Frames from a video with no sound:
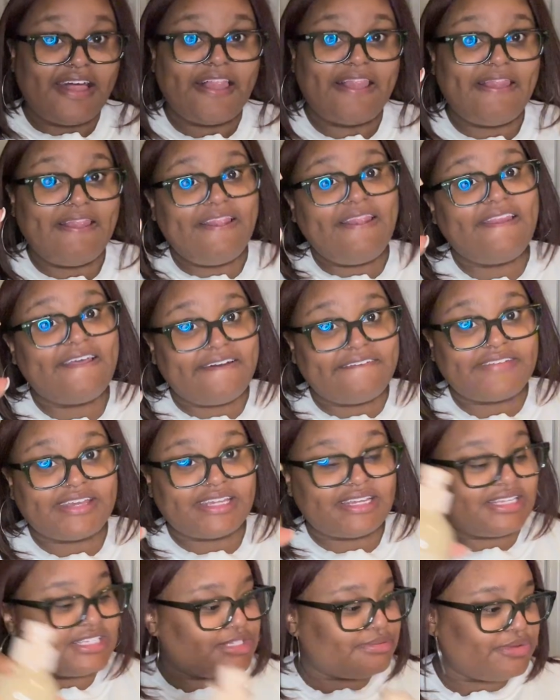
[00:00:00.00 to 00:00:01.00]
Love
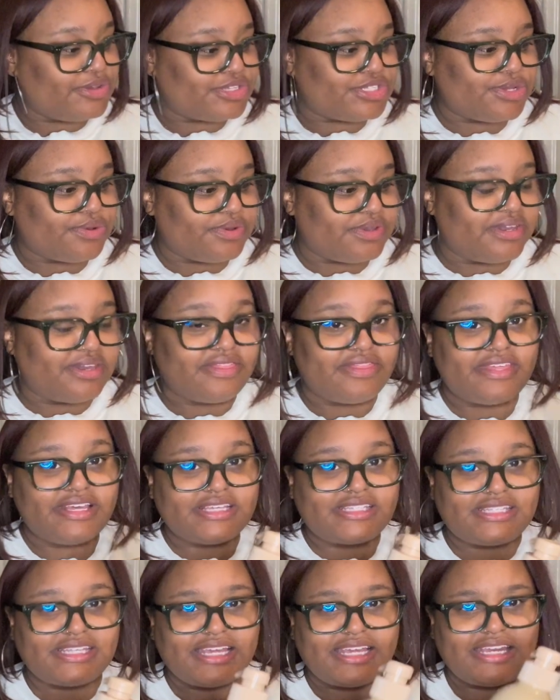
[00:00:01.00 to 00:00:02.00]
it. It smells so good.
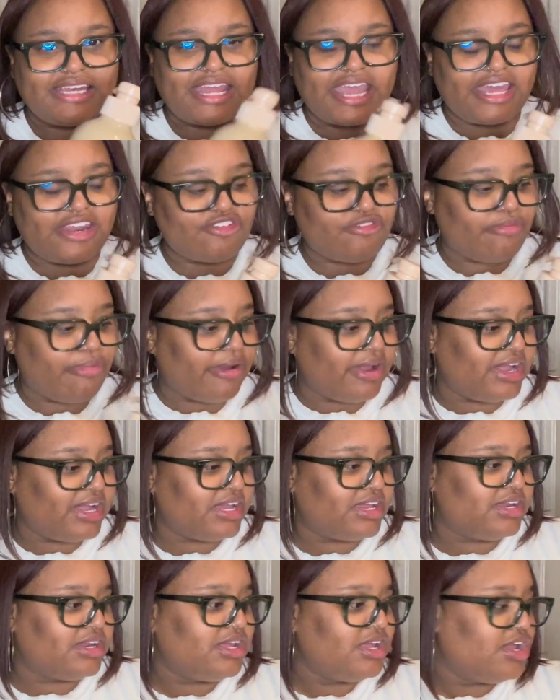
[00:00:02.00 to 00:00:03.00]
This and Native
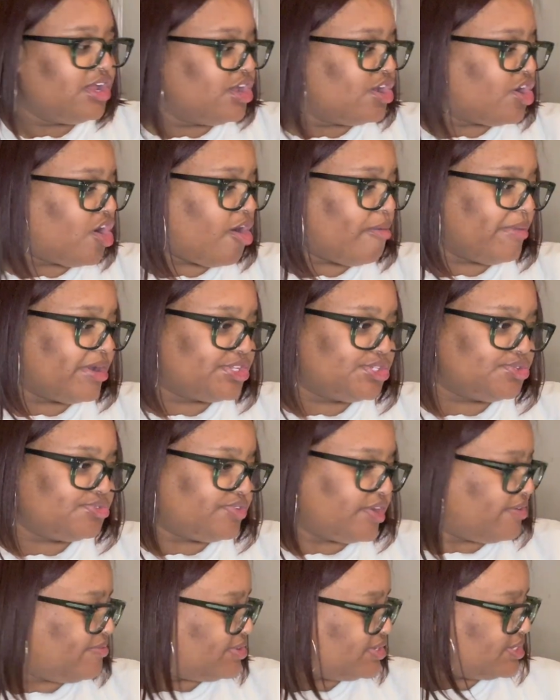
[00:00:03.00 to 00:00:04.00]
brand are my two
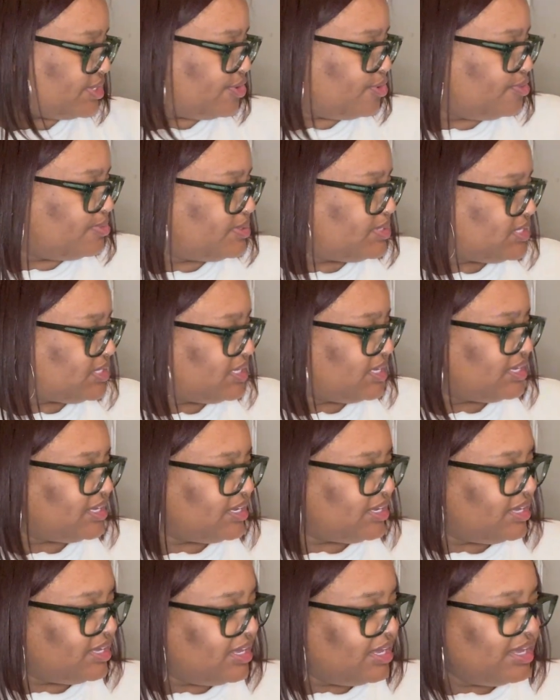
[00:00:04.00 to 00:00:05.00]
favorite soaps.
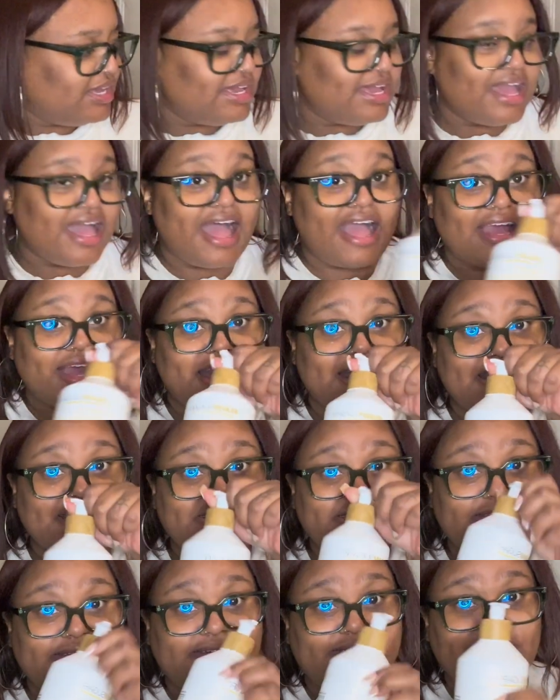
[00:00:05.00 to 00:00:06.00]
I got
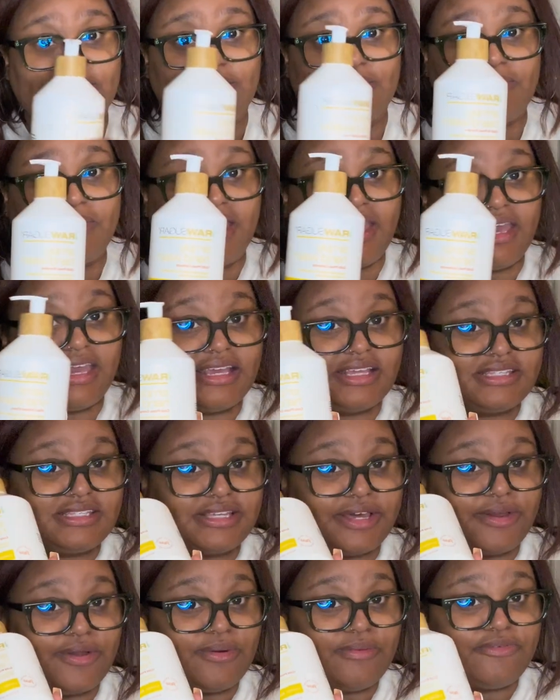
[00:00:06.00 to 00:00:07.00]
some hand
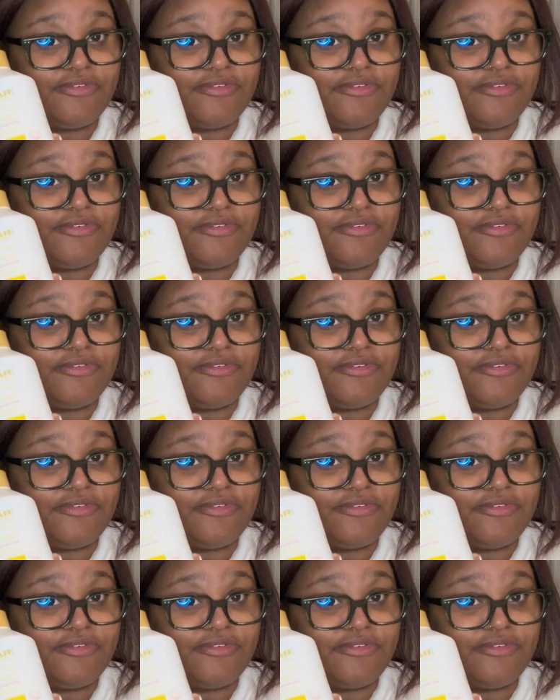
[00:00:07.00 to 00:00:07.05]
soap